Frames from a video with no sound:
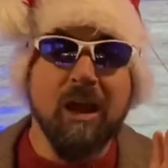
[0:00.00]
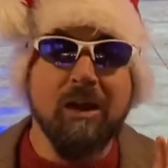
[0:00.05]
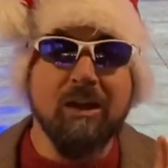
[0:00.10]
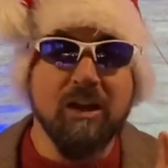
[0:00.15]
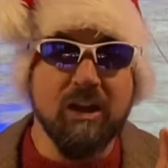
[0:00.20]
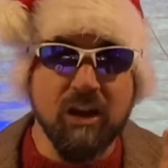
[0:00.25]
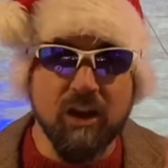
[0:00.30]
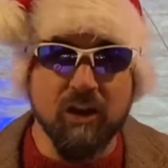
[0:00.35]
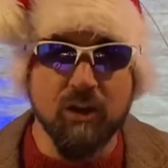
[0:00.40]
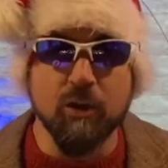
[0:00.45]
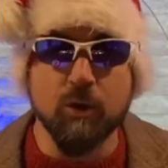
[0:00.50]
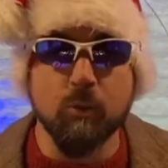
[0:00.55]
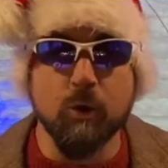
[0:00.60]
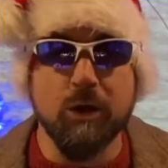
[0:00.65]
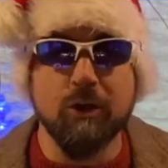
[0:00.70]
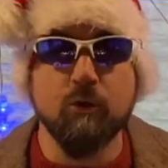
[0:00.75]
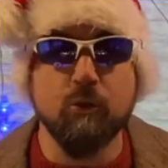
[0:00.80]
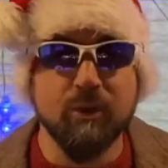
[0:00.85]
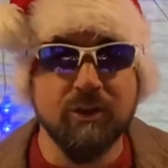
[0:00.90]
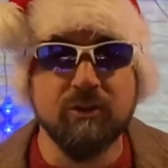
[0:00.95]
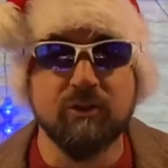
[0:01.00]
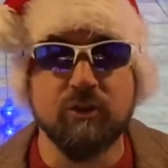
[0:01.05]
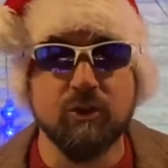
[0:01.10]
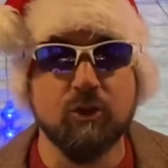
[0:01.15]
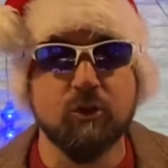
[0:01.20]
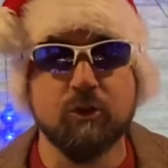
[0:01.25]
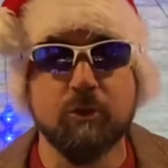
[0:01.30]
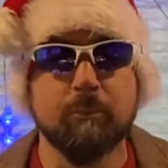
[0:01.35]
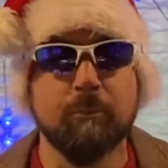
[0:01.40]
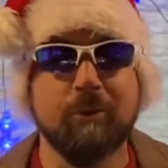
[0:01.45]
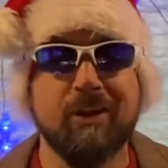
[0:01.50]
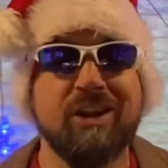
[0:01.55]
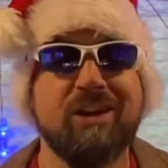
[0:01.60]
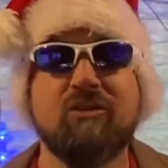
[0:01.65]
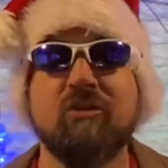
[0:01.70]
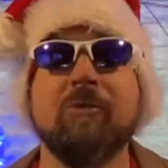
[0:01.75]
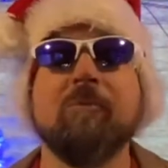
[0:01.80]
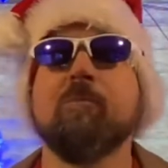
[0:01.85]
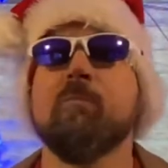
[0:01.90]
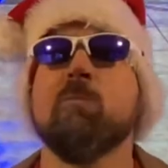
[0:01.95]
And another one who has zero
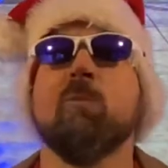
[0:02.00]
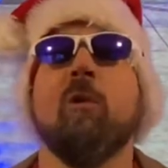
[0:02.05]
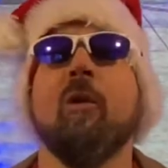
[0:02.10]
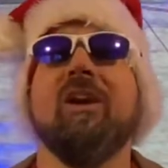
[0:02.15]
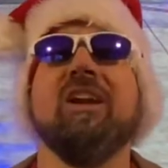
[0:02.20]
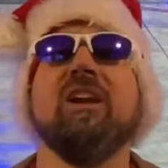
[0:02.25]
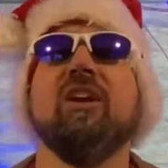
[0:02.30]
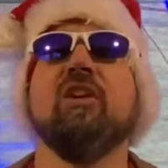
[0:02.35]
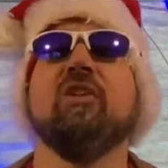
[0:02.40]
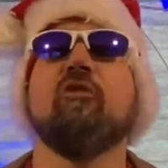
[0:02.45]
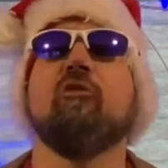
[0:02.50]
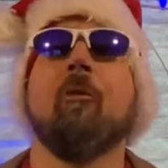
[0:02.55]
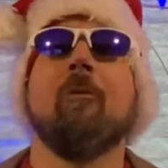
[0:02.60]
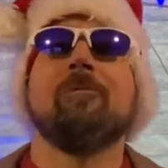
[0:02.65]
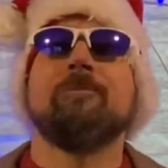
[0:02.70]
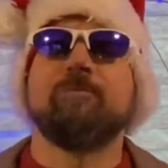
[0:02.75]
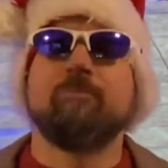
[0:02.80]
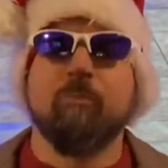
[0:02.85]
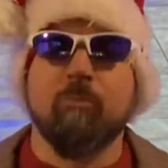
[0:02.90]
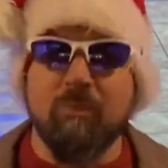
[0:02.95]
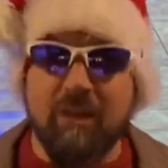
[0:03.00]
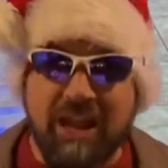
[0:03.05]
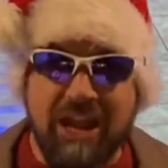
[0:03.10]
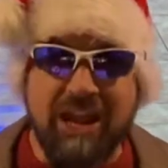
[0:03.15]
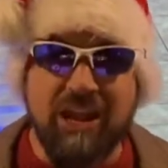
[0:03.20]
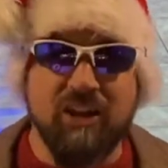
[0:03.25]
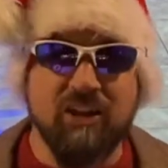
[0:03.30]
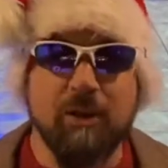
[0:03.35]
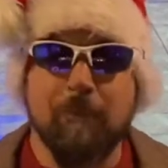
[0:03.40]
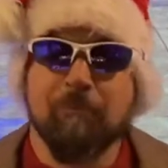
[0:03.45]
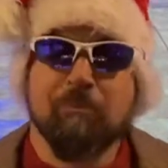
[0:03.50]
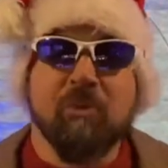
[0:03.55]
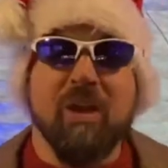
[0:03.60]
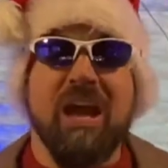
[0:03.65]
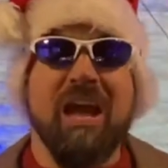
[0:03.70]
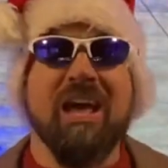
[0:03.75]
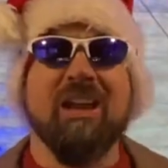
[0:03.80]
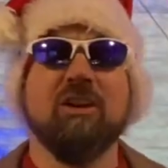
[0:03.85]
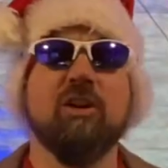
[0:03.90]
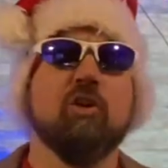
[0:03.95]
complaints is Andy.
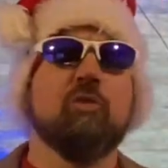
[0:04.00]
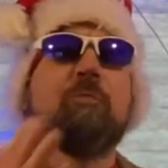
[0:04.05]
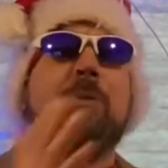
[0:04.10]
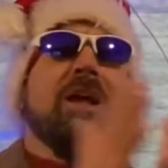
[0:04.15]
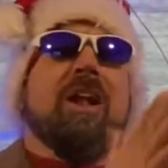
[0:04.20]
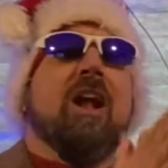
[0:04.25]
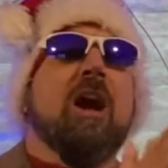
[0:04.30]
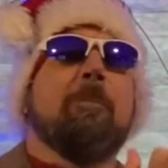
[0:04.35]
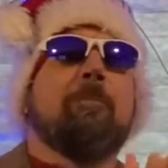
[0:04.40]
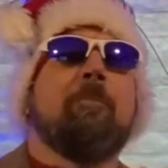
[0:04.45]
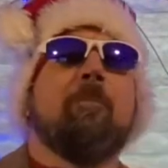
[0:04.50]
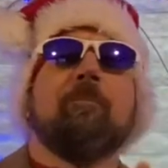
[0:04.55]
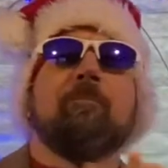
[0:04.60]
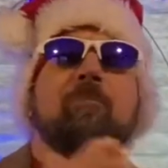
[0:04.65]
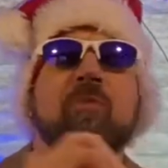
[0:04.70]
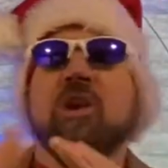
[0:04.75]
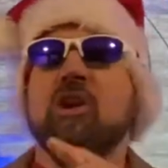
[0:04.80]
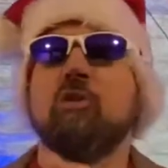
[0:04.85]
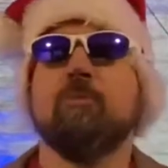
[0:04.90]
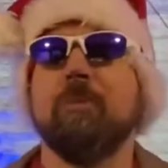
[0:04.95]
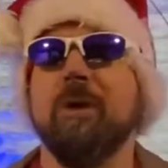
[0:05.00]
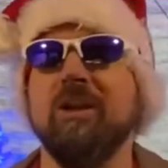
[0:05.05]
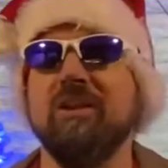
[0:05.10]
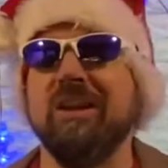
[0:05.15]
Andy has been up, he's been